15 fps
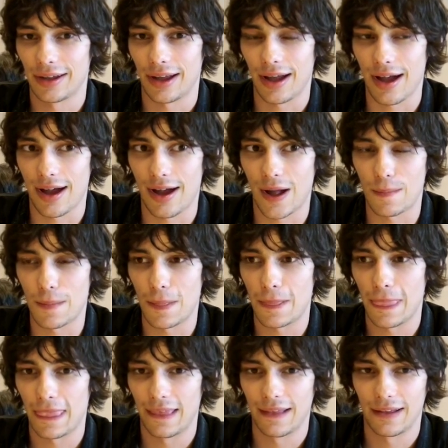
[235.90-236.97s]
um,
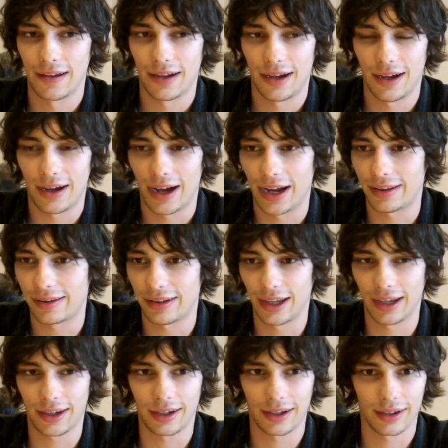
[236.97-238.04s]
I
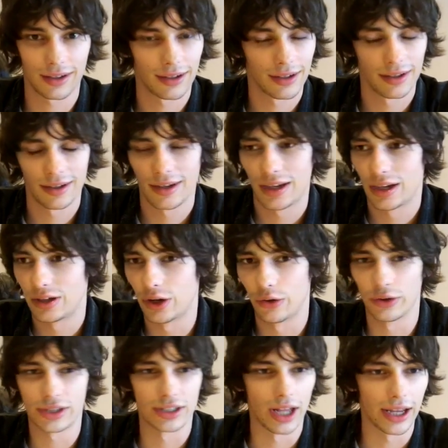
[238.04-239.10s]
think you know,
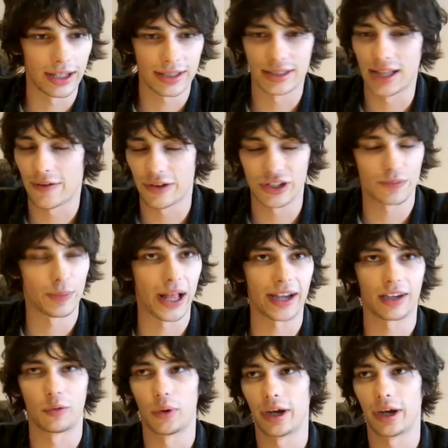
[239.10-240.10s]
there's not, it's never just black and